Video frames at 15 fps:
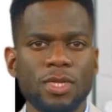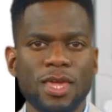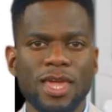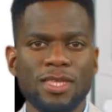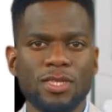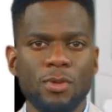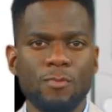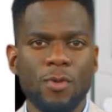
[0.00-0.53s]

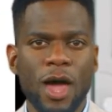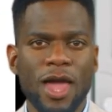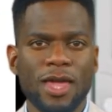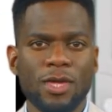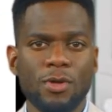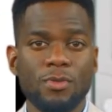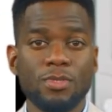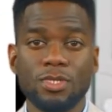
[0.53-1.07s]
In the
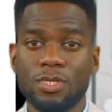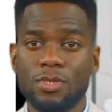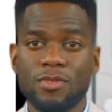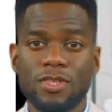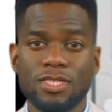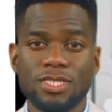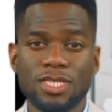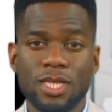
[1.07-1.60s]
BIOS,
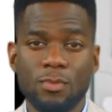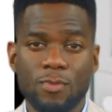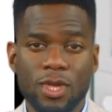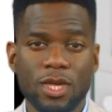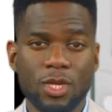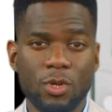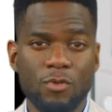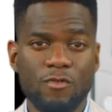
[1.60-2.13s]
the C P
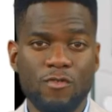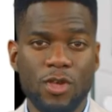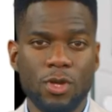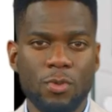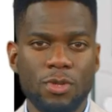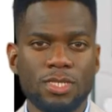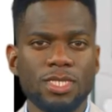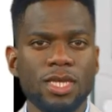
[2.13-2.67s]
U
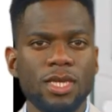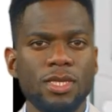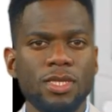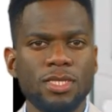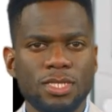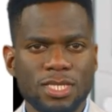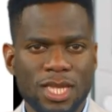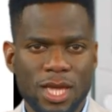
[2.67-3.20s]
frequency
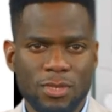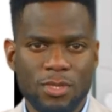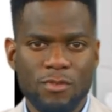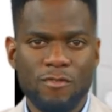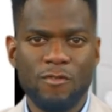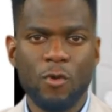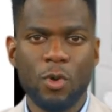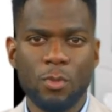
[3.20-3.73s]
is set to
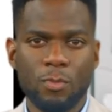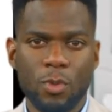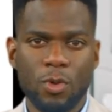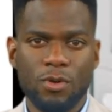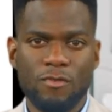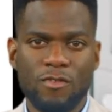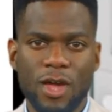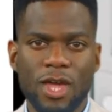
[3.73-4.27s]
four
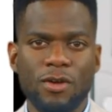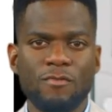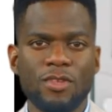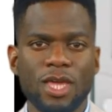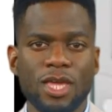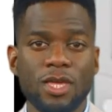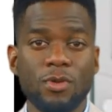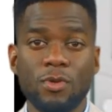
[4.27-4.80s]
point five
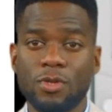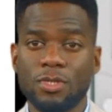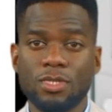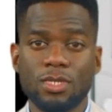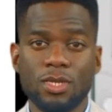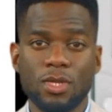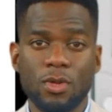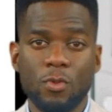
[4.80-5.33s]
gigahertz,